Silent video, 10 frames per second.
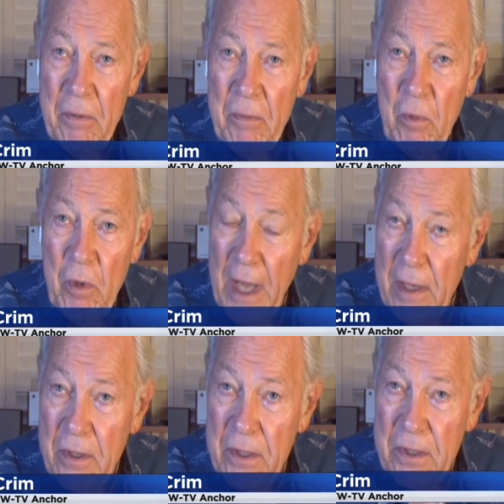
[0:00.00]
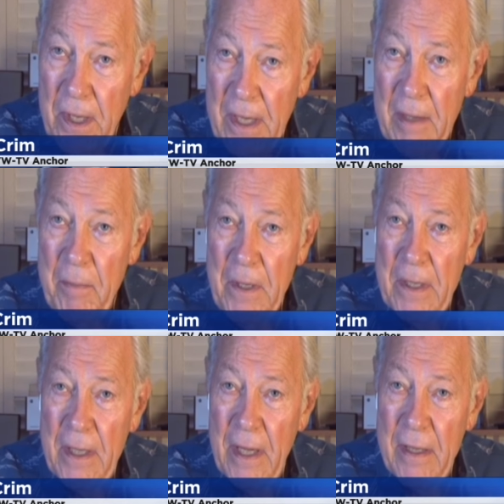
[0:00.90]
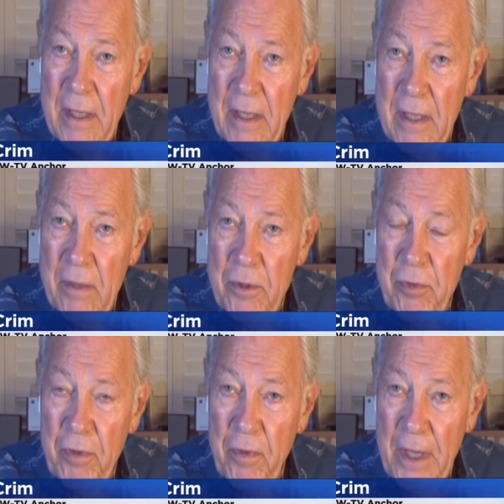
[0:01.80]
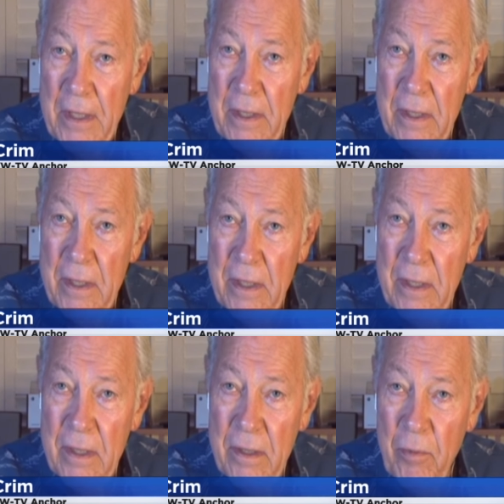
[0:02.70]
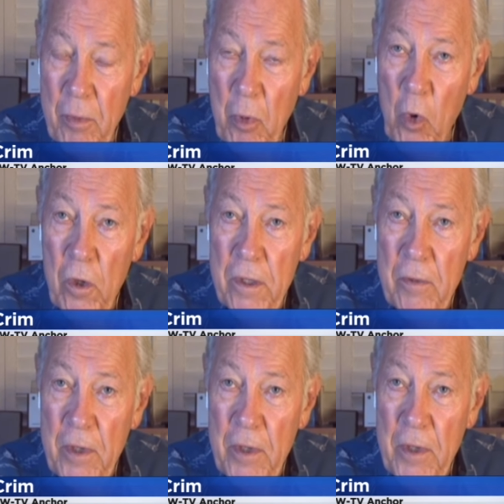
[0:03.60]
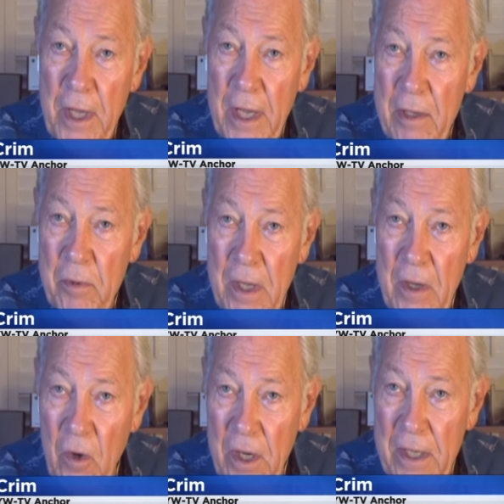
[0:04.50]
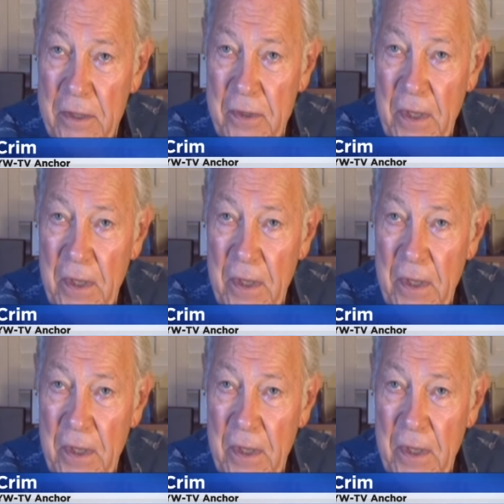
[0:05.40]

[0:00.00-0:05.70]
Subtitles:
We had a good time. I think that was reflected in the rapport that we had with the audience.